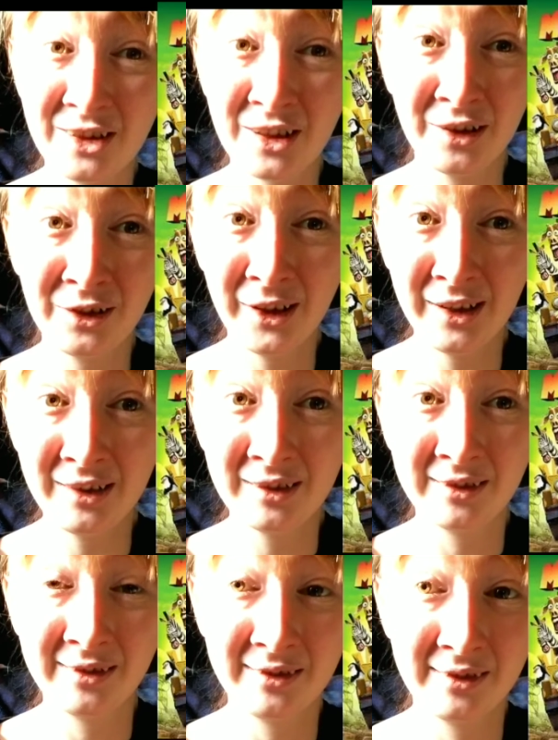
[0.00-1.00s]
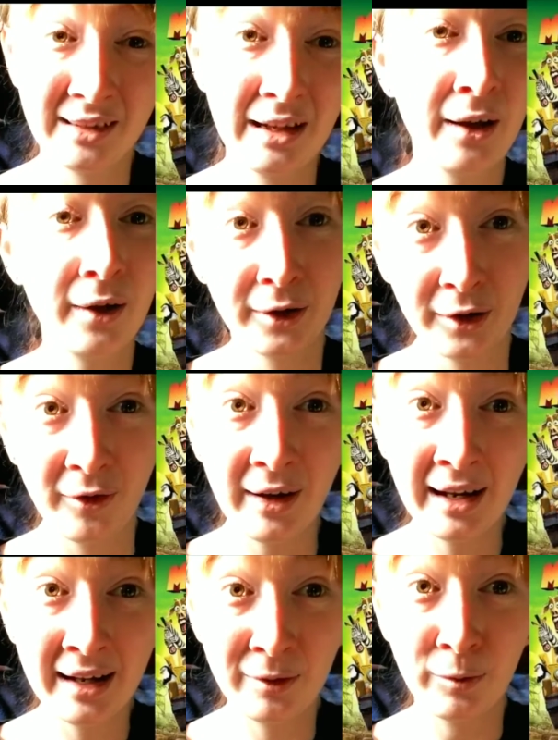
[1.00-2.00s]
children, go
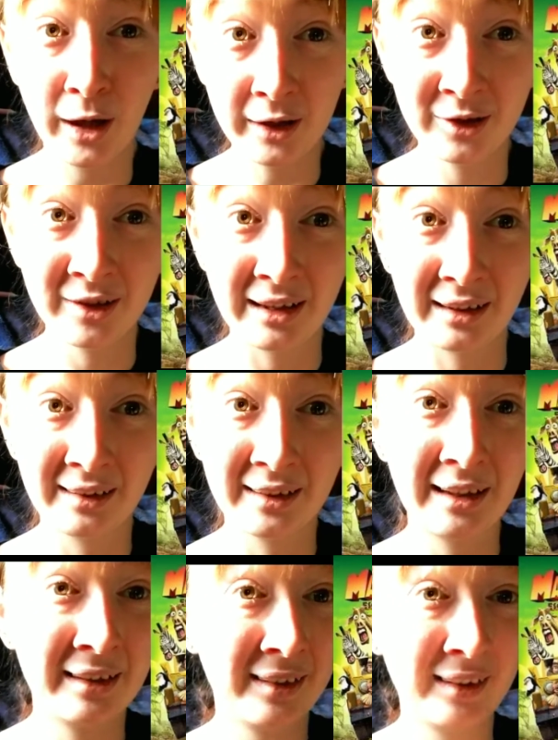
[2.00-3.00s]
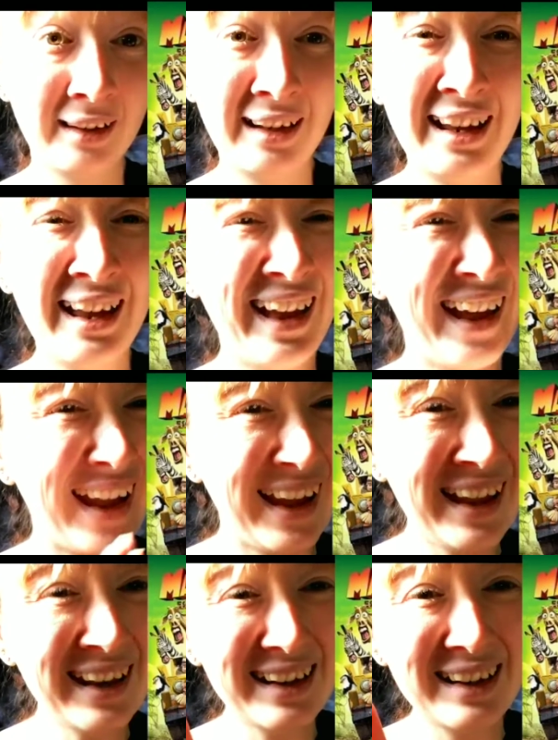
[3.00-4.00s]
ahead and watch this because
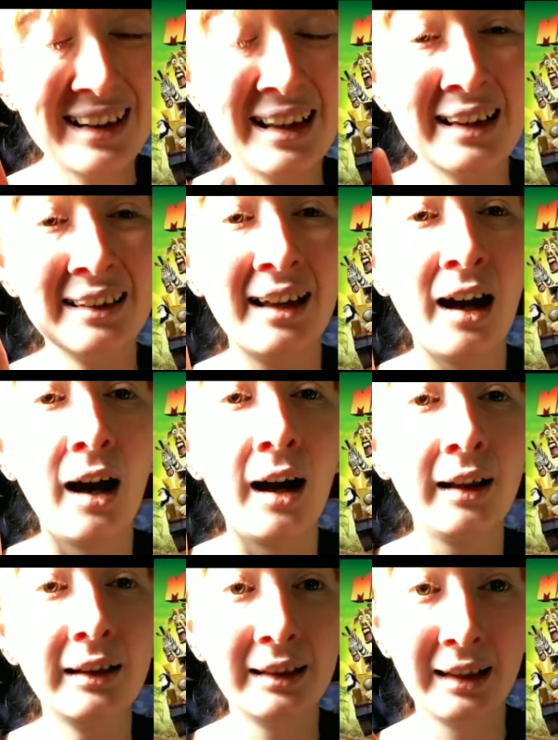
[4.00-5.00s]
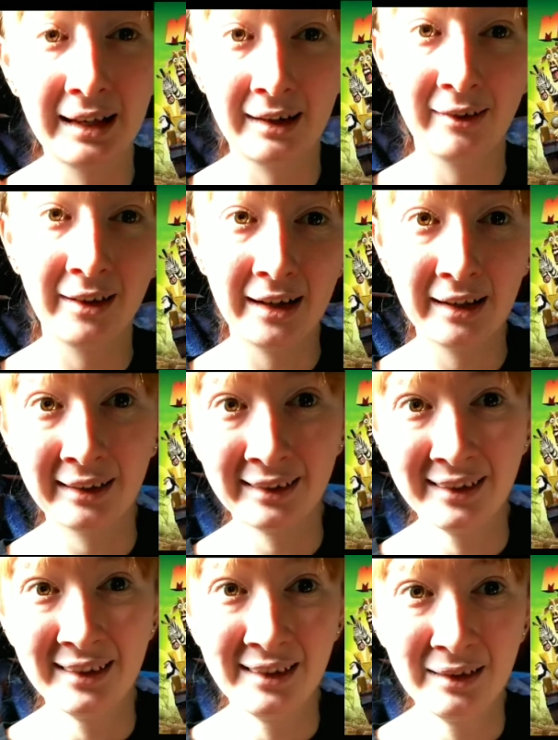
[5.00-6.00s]
it is
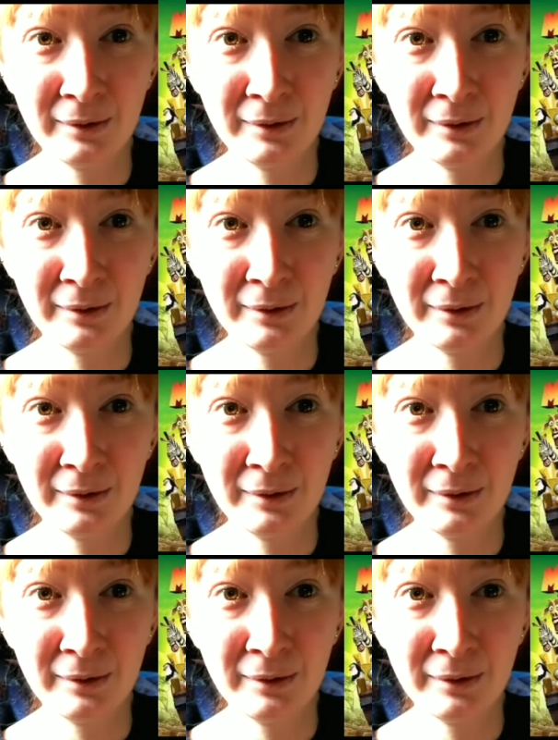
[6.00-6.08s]
hilarious.